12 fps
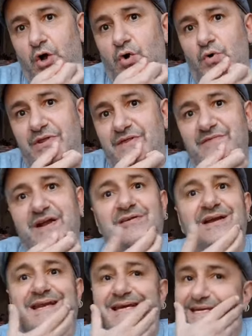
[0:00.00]
Or at the
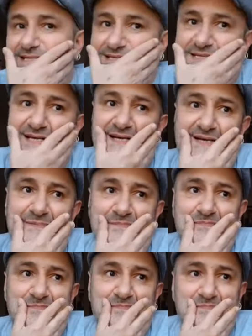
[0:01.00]
very least,
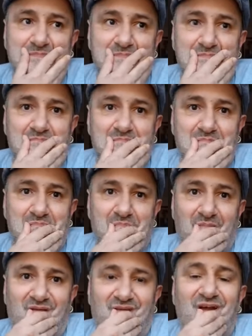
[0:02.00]
um,
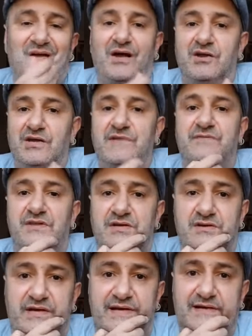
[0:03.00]
they don't go looking for the
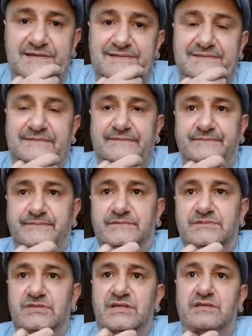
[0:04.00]
knockout.
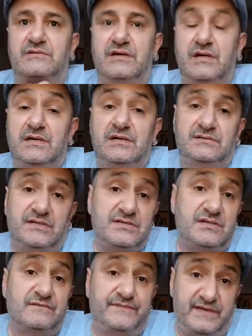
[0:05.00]
You know,
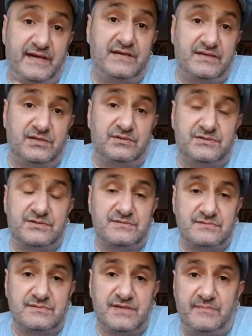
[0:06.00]
Let's not forget, of
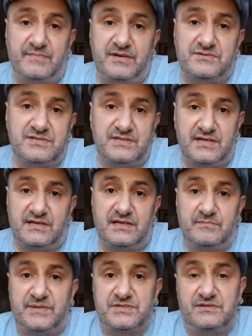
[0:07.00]
course, Kambosos had
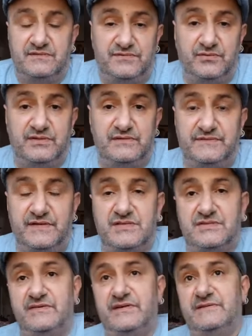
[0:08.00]
Lopez on the floor in the
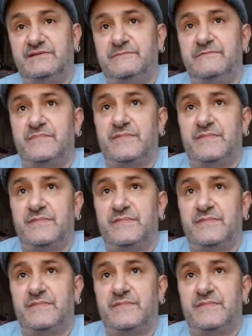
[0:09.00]
first round.